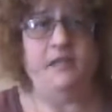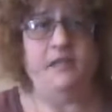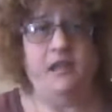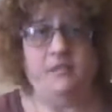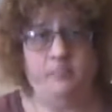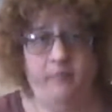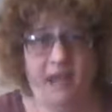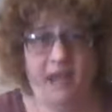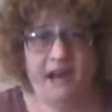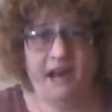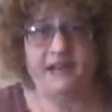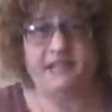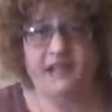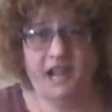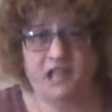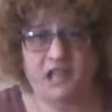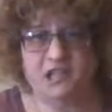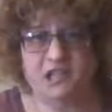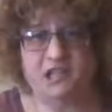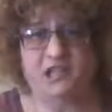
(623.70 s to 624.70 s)
then
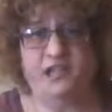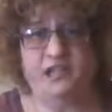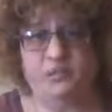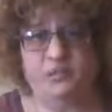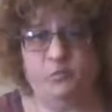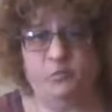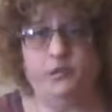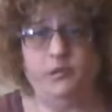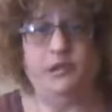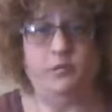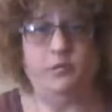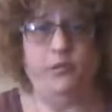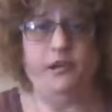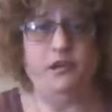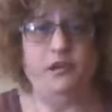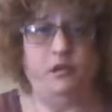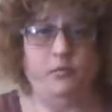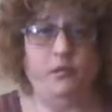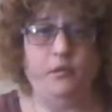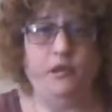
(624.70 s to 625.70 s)
meditation is really
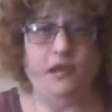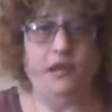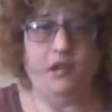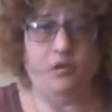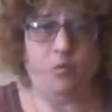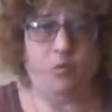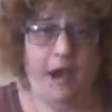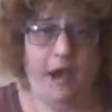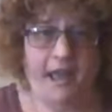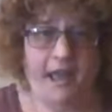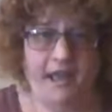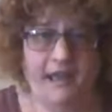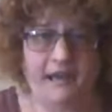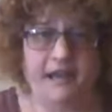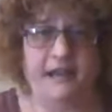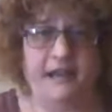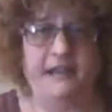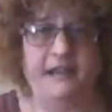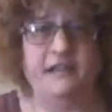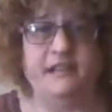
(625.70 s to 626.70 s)
when you're really
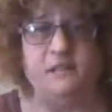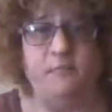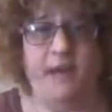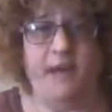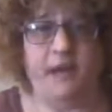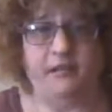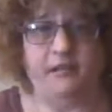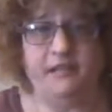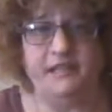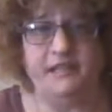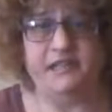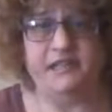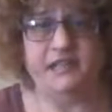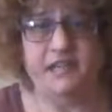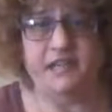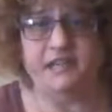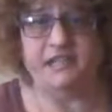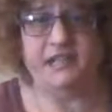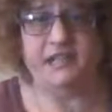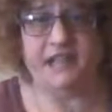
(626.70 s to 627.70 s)
quiet, and it's about
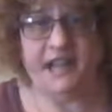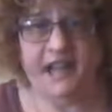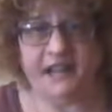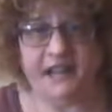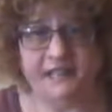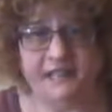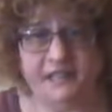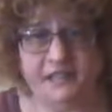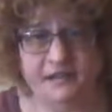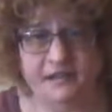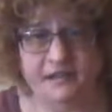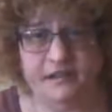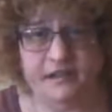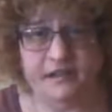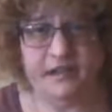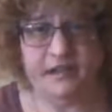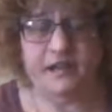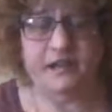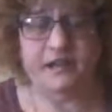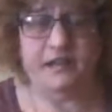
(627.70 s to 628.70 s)
listening to the answer,
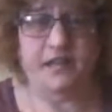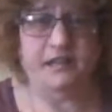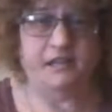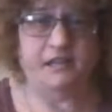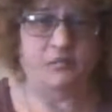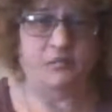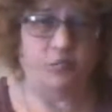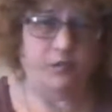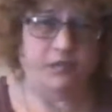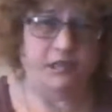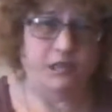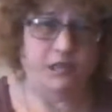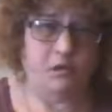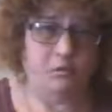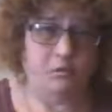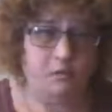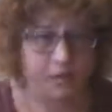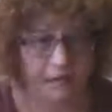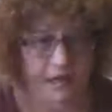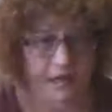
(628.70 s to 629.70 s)
because we're so
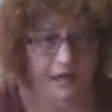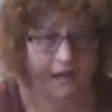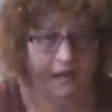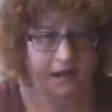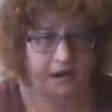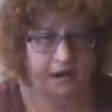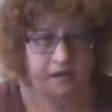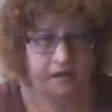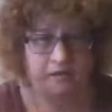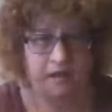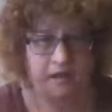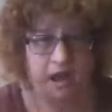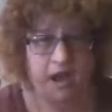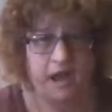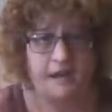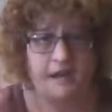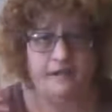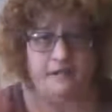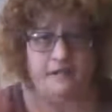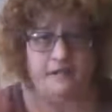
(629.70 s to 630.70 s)
rooted in our
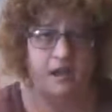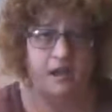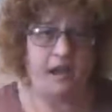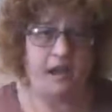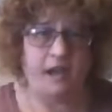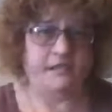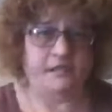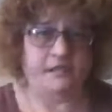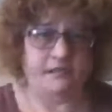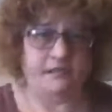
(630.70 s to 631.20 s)
thoughts are a